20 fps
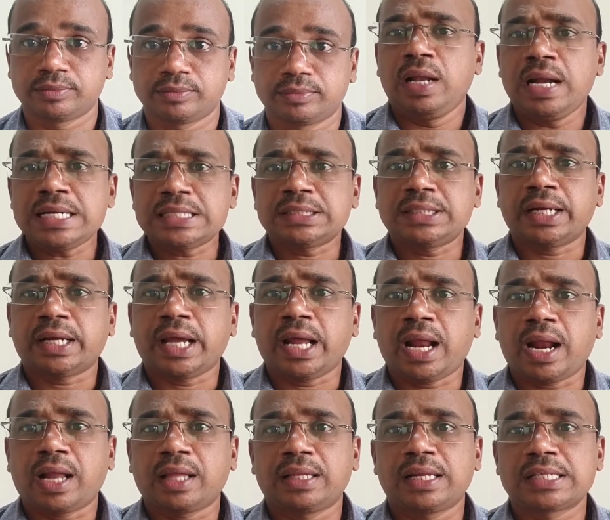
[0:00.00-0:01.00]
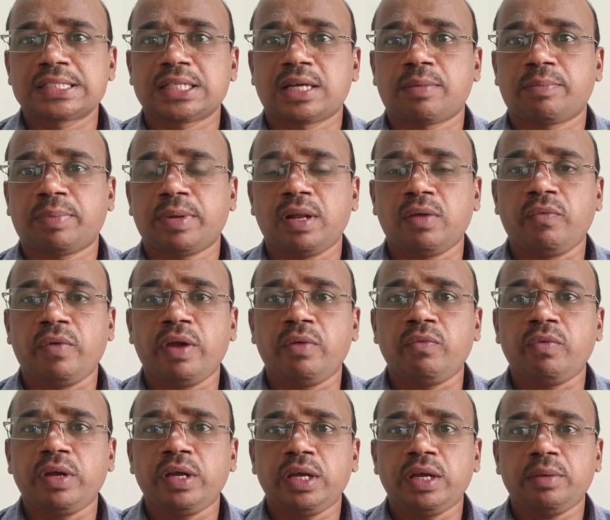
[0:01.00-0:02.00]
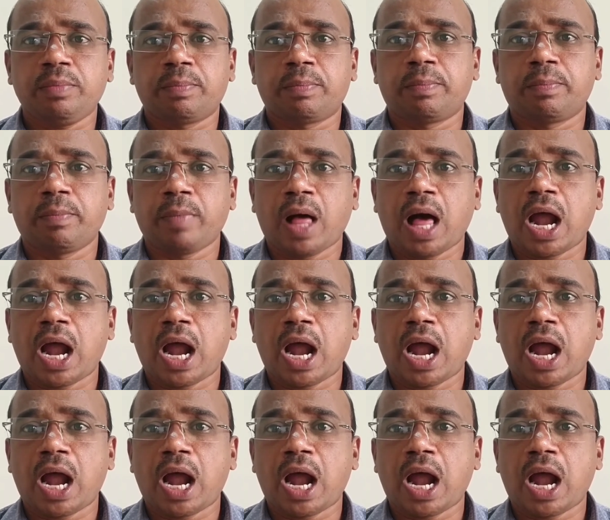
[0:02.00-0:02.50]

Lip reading: Let's take another example. When we